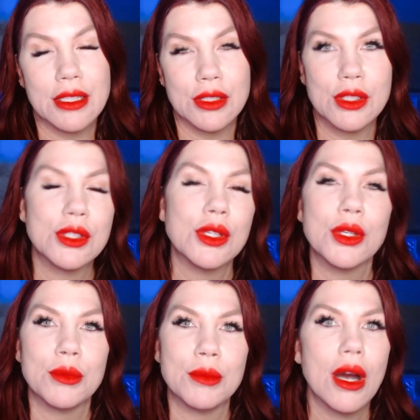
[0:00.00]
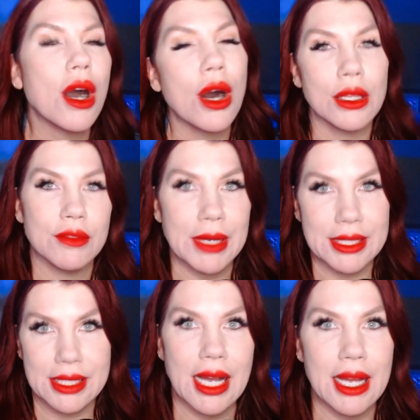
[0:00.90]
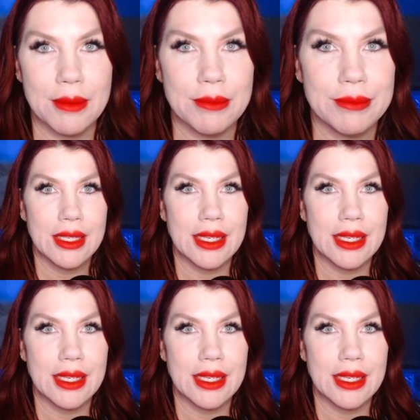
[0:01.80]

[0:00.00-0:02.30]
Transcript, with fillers: consumed all of my time.